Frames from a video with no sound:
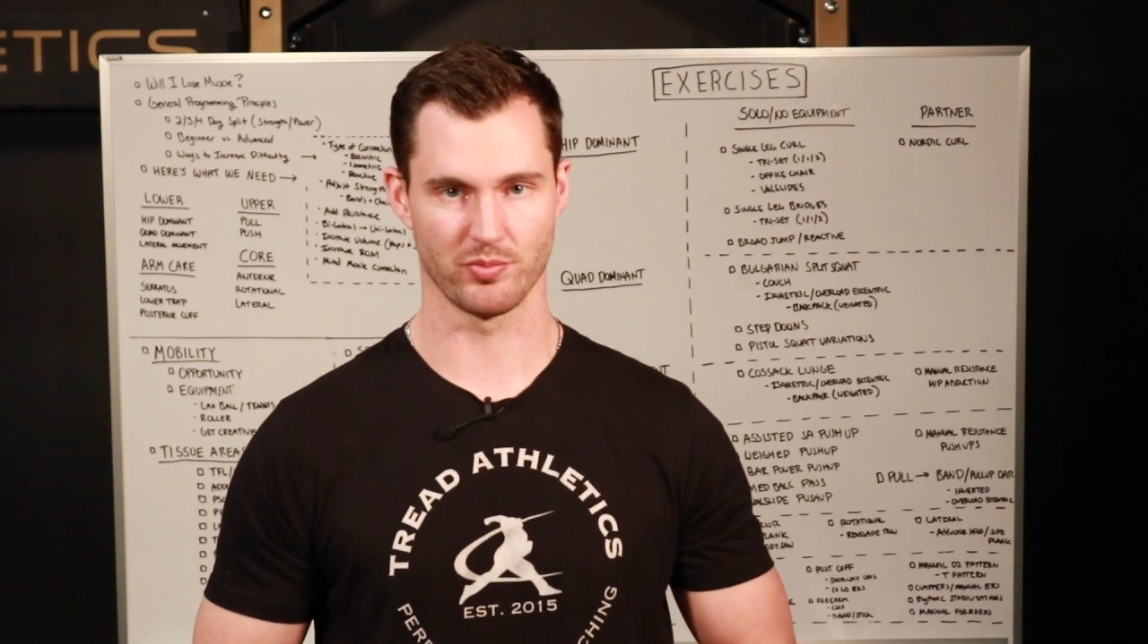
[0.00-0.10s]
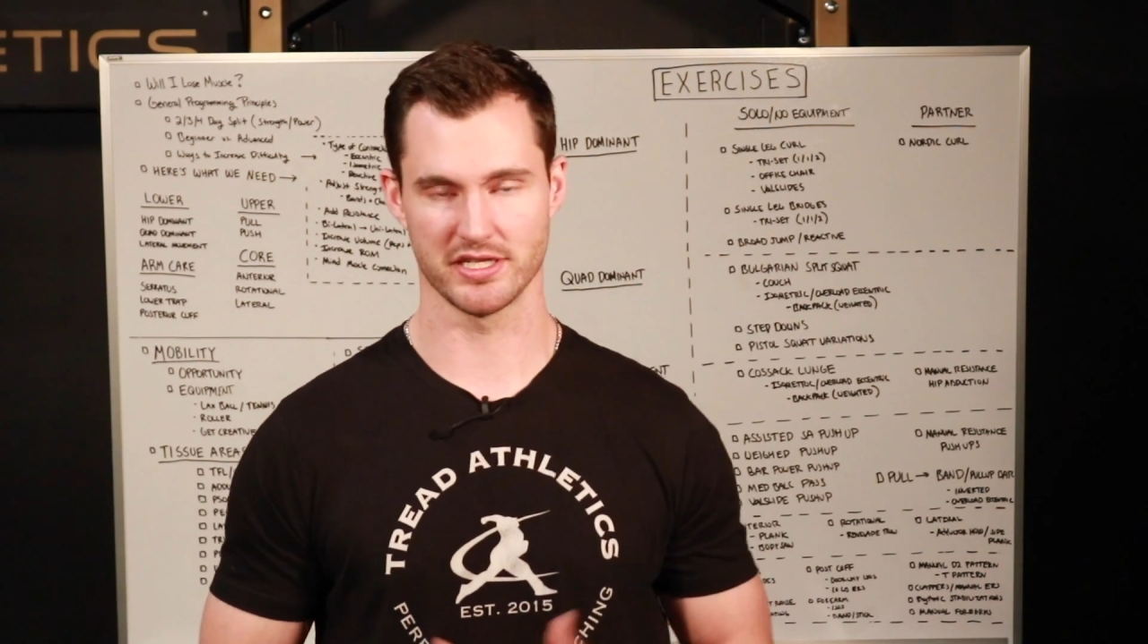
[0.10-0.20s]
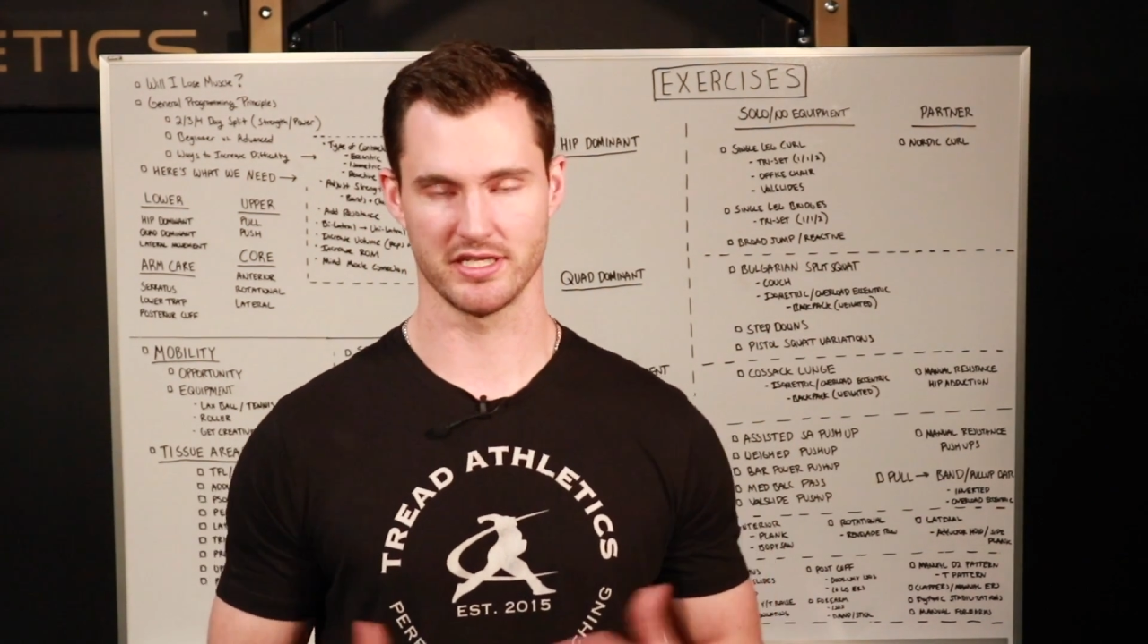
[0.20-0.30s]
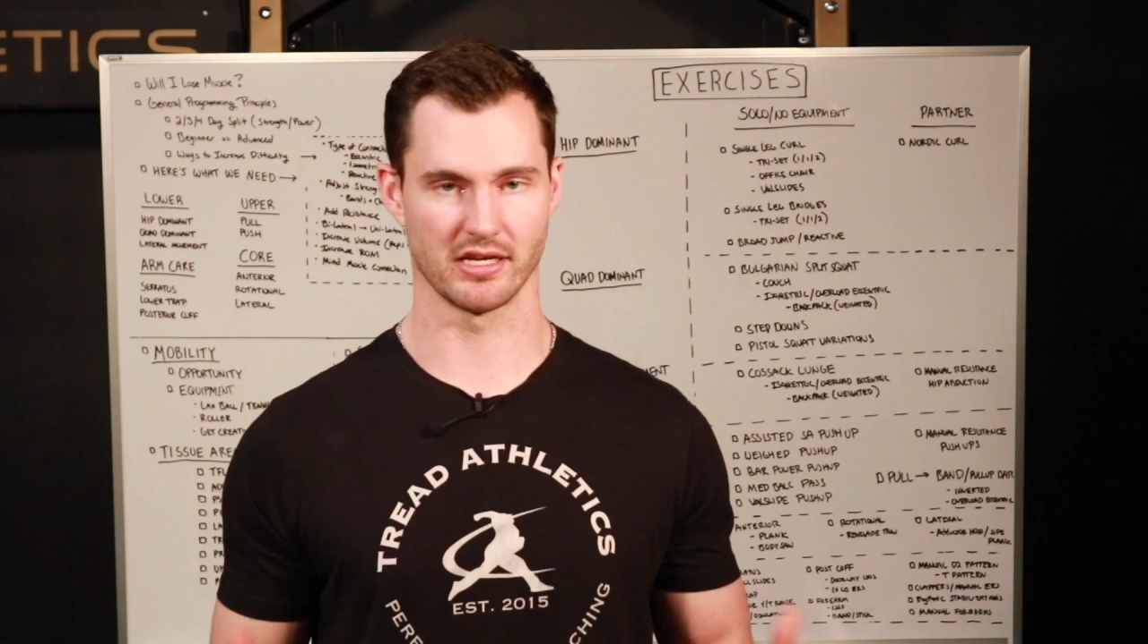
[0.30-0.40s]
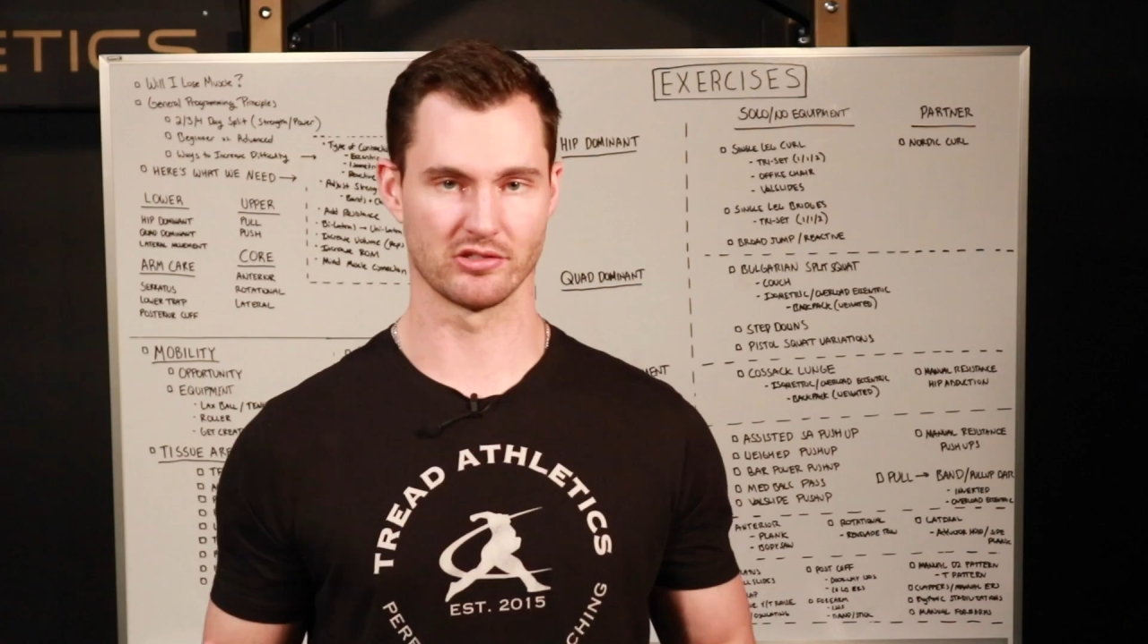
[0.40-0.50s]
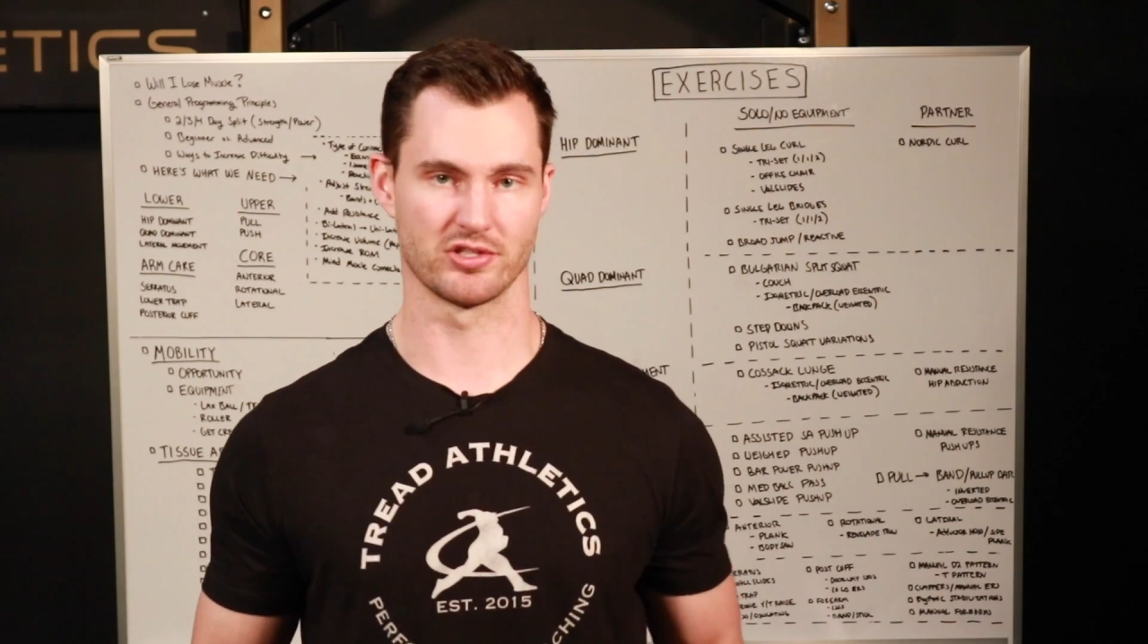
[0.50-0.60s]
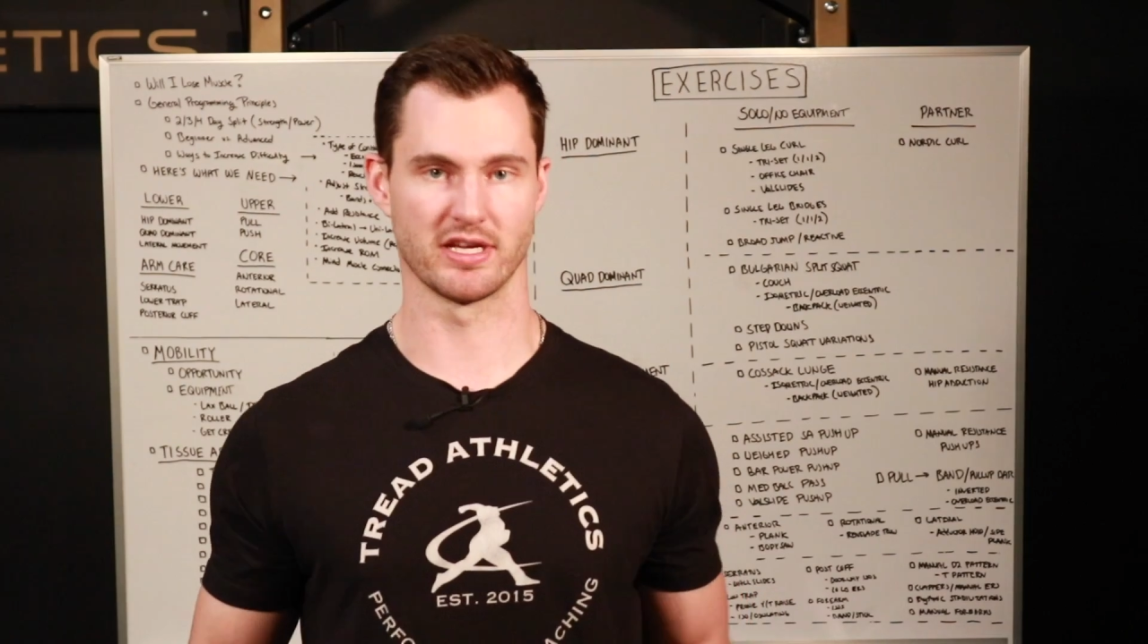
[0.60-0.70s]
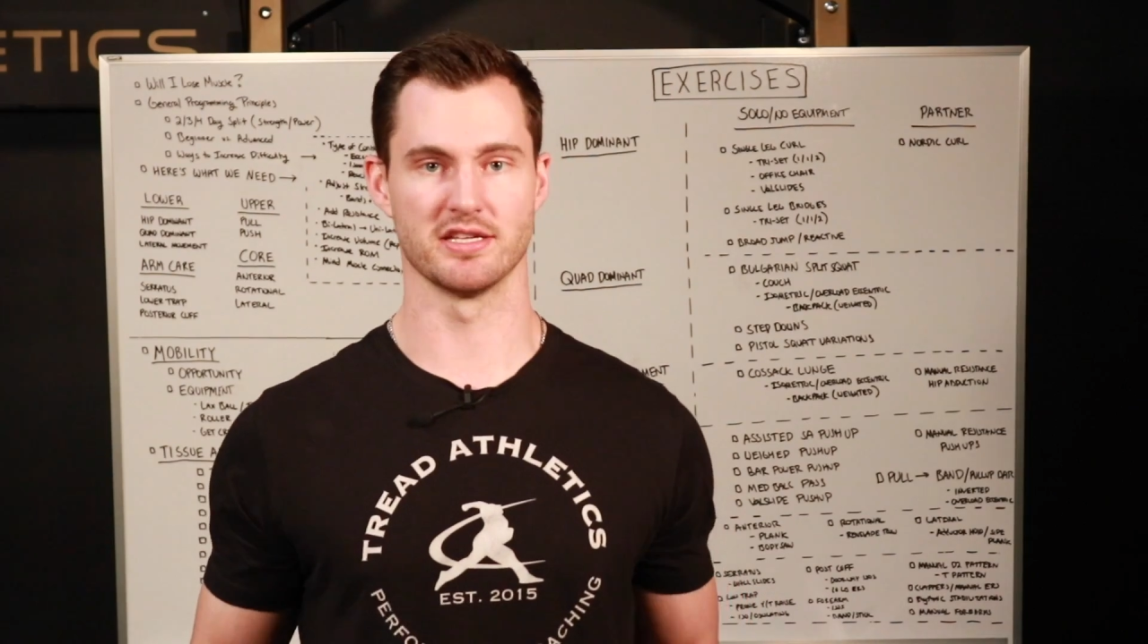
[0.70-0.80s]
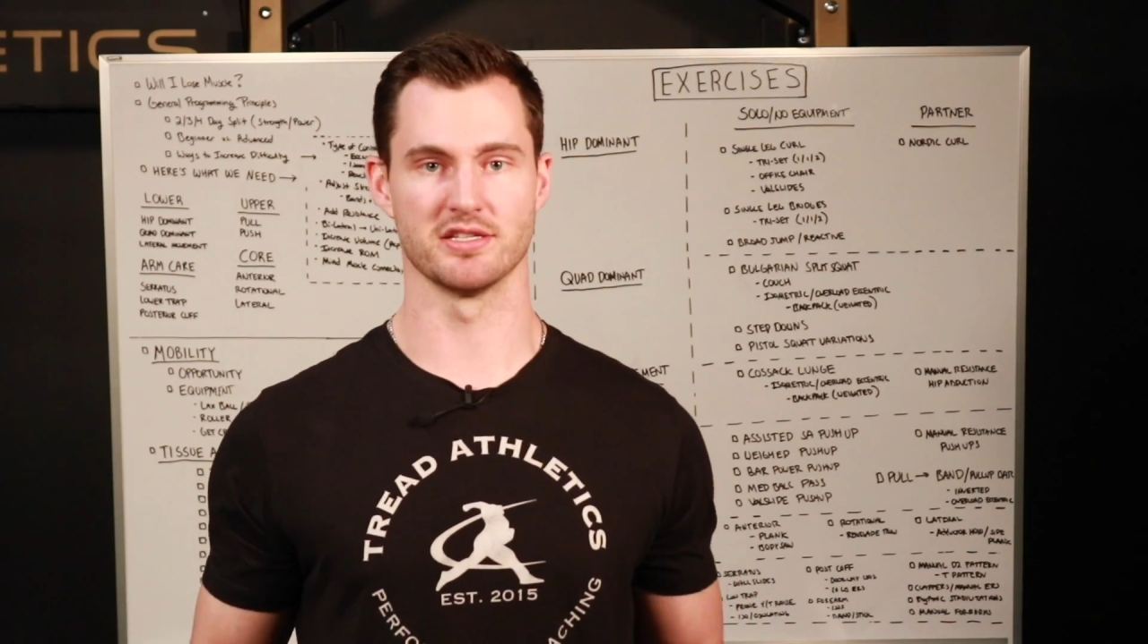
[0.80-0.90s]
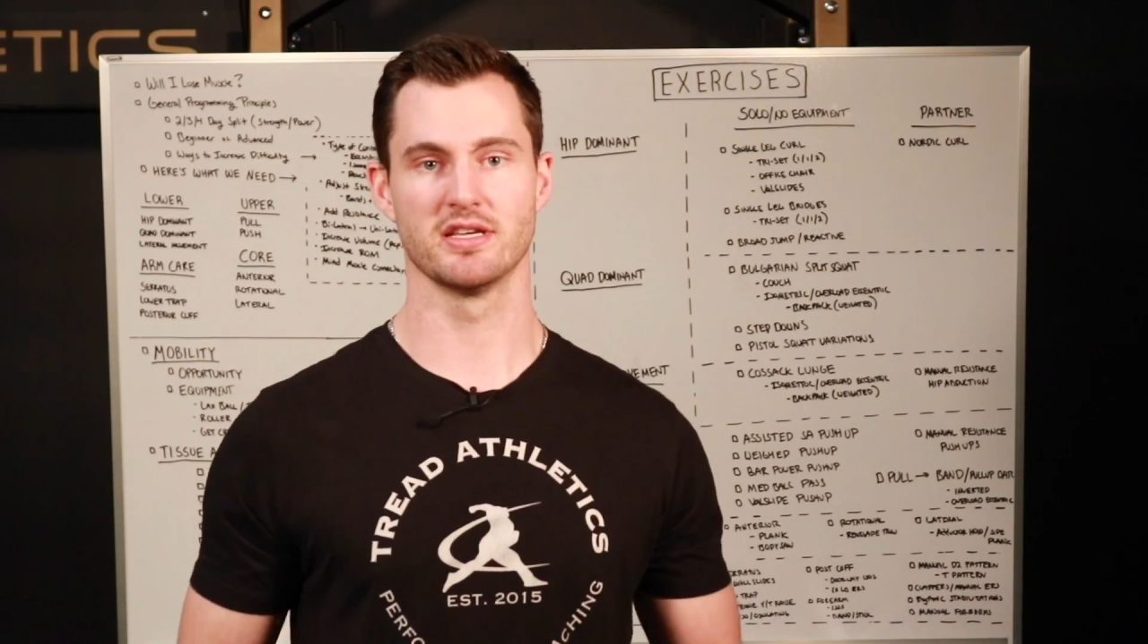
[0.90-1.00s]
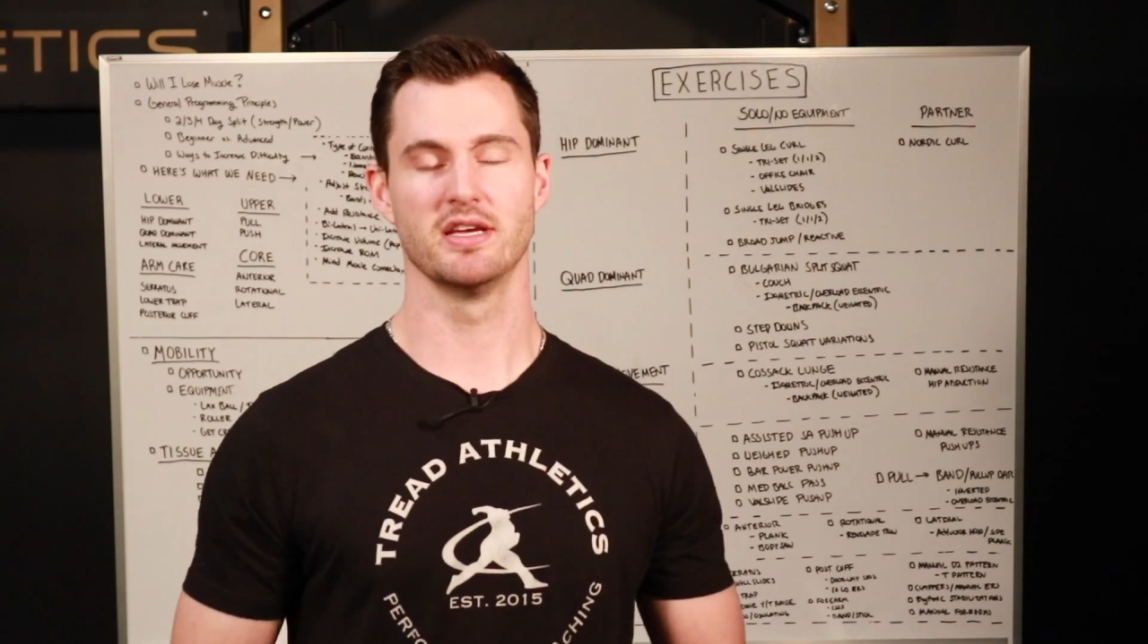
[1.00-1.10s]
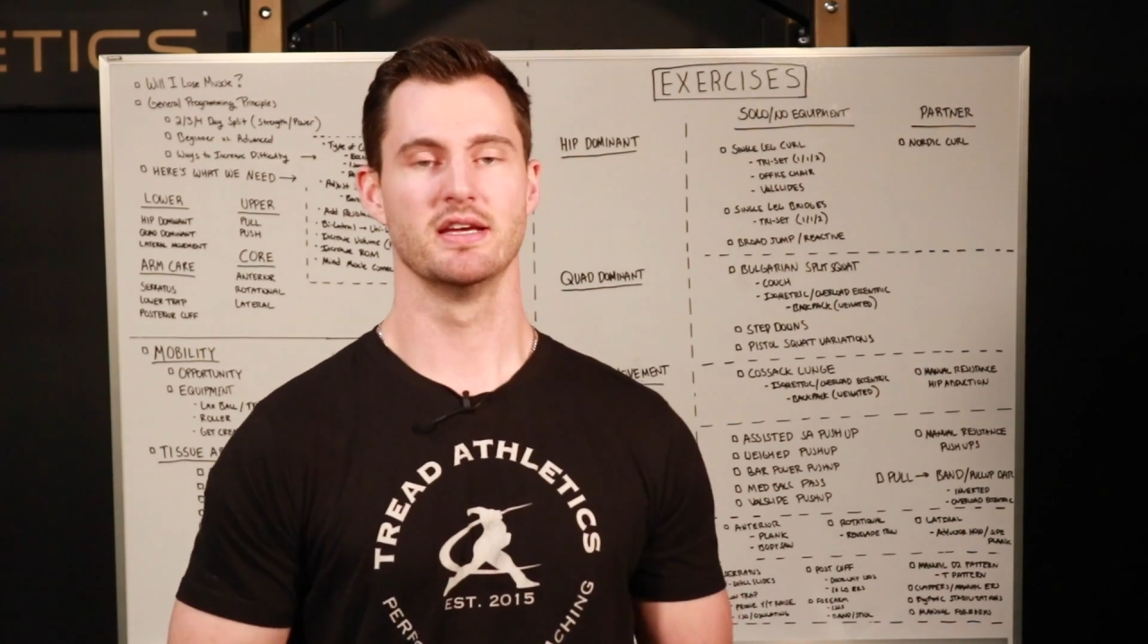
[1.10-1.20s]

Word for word: pressing exercises.